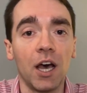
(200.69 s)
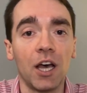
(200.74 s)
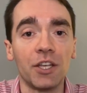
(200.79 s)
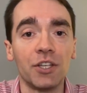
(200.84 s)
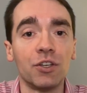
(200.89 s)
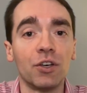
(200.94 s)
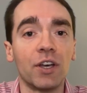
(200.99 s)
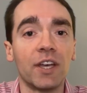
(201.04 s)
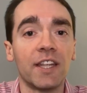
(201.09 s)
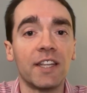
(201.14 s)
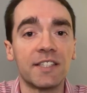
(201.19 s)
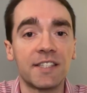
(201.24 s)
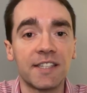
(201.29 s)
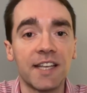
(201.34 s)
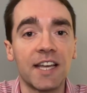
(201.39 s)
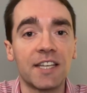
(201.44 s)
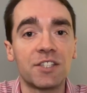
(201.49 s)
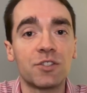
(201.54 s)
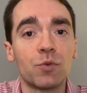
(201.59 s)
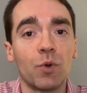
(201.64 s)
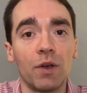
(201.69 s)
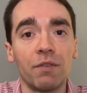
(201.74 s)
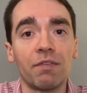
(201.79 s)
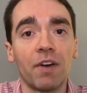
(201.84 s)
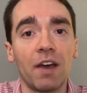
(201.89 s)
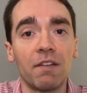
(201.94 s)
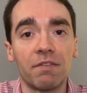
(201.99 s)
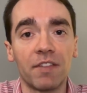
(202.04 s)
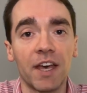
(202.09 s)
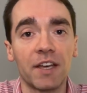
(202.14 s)
you'll get assessed
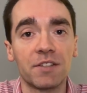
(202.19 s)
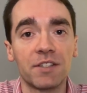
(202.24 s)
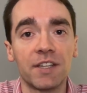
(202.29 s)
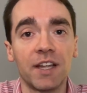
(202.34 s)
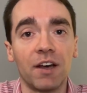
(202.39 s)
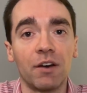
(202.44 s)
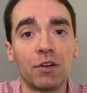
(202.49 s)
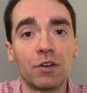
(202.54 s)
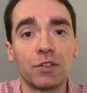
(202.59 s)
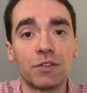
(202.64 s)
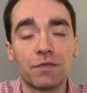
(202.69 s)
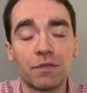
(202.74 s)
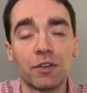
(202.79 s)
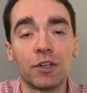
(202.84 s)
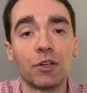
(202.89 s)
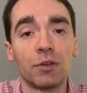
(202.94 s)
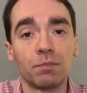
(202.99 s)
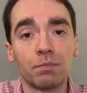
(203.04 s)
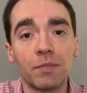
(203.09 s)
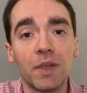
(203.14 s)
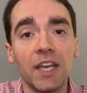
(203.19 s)
$25,000 for